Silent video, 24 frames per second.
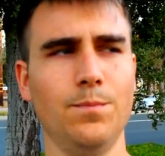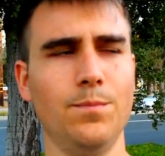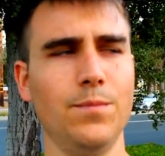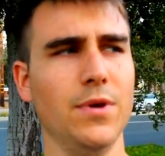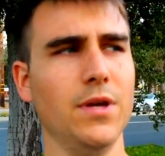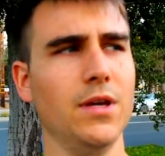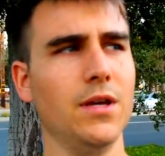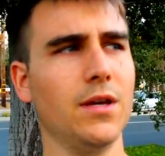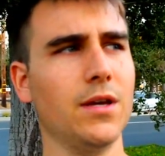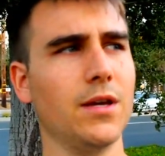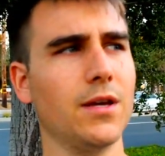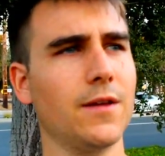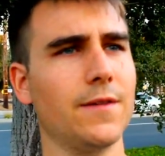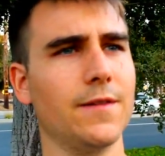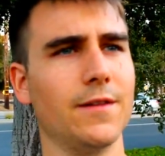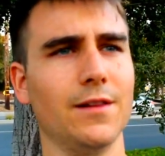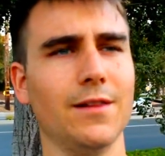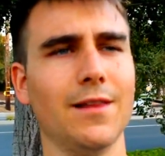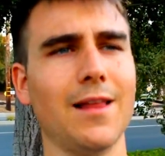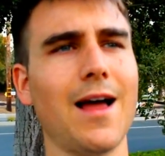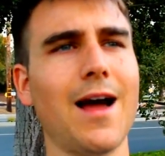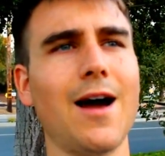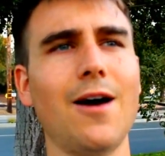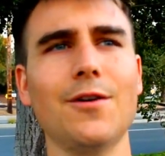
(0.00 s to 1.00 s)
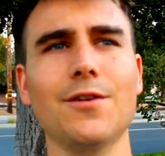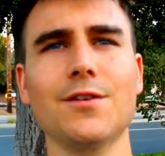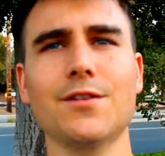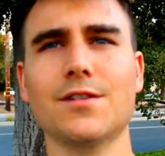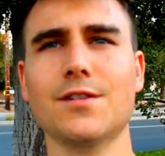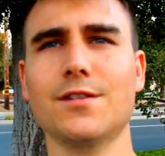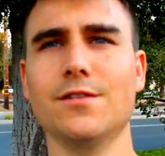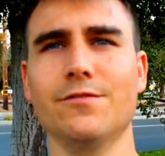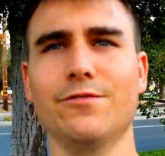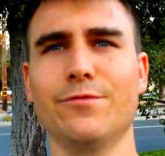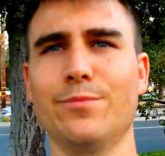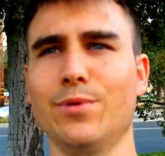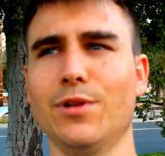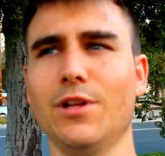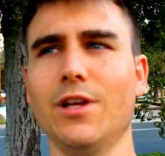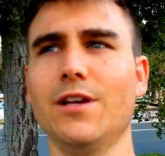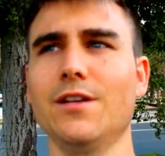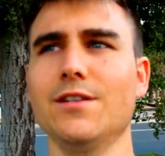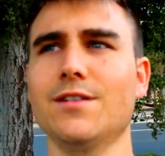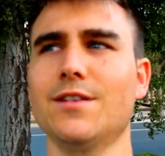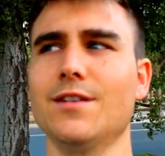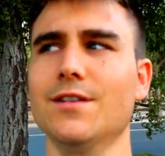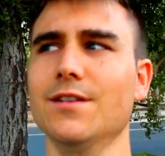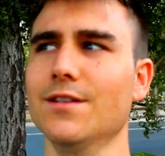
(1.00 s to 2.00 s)
being in the loudest of
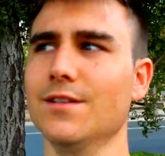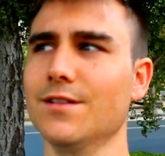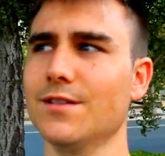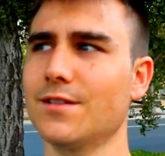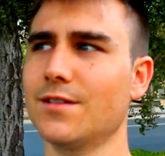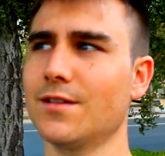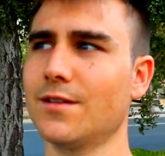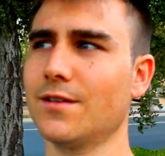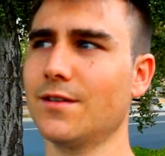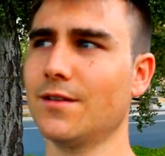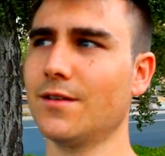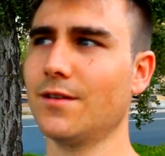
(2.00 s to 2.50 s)
places,